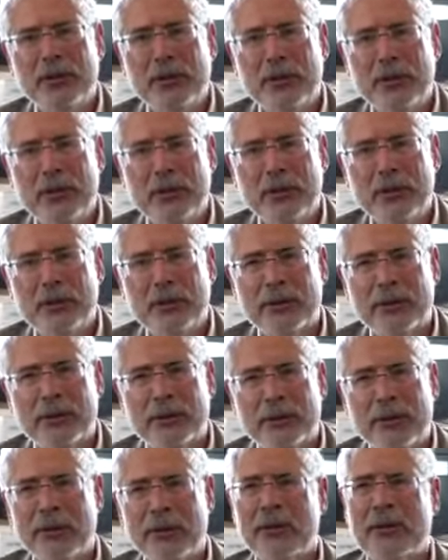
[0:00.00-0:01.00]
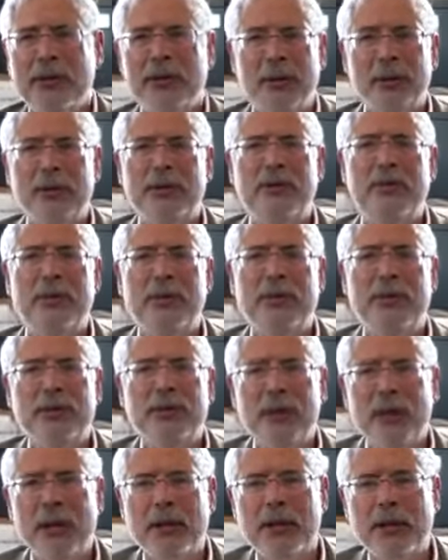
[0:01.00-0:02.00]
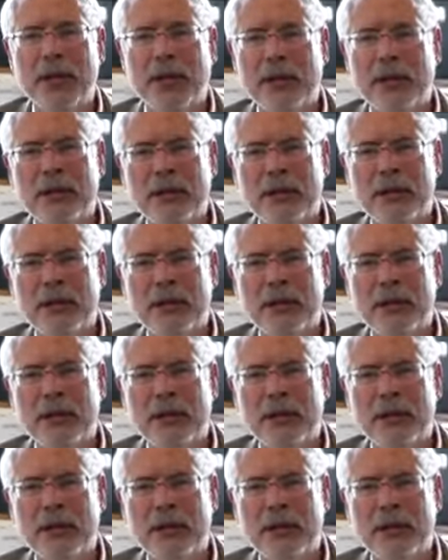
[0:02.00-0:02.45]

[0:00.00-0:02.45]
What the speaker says: components. What's a business model canvas